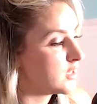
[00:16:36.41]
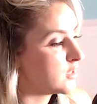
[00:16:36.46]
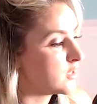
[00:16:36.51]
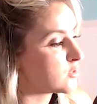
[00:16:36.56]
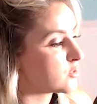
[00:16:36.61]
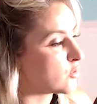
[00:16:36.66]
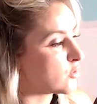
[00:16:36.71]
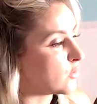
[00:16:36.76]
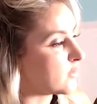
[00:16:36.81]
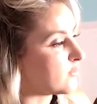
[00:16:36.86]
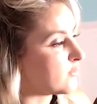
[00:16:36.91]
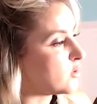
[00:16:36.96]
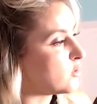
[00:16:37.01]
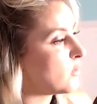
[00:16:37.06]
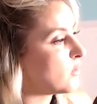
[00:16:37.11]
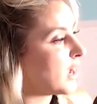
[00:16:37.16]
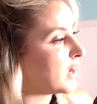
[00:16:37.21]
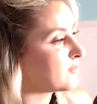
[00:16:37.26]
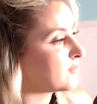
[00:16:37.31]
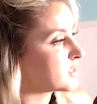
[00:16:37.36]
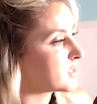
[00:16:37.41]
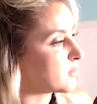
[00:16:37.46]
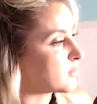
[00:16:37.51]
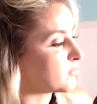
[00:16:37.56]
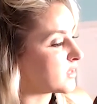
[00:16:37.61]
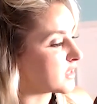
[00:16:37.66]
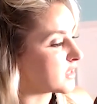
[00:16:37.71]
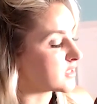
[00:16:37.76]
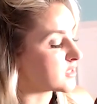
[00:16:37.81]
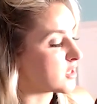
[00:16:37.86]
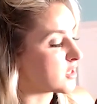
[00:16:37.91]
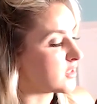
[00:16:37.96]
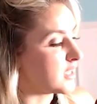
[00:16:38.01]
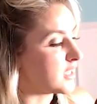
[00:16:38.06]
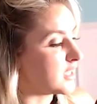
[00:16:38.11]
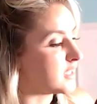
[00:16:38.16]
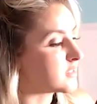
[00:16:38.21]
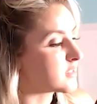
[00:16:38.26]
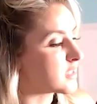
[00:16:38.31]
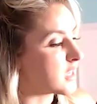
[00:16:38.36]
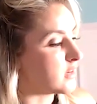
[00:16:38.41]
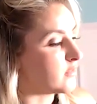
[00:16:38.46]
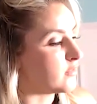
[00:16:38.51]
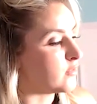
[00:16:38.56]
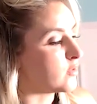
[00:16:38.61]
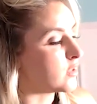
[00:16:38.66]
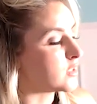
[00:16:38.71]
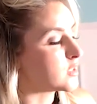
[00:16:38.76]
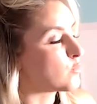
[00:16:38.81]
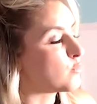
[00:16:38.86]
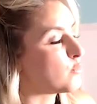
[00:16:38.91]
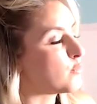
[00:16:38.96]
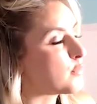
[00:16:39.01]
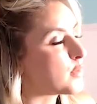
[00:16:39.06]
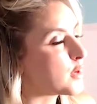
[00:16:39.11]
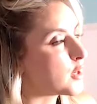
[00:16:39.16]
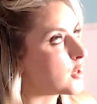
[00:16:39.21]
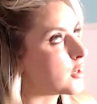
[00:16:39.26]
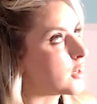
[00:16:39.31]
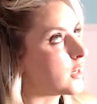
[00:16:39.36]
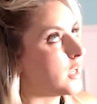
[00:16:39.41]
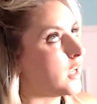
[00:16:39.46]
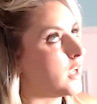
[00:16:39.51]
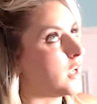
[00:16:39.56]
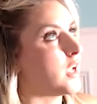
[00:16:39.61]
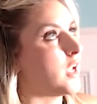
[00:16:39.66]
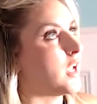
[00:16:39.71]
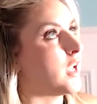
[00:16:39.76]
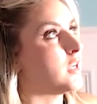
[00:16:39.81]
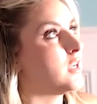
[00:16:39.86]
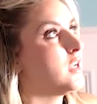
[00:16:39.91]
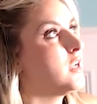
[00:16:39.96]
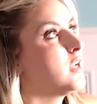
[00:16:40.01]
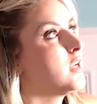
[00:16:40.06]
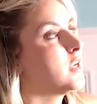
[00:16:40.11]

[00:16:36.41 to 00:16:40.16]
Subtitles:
So if you have something that's on the inside of you that's burning and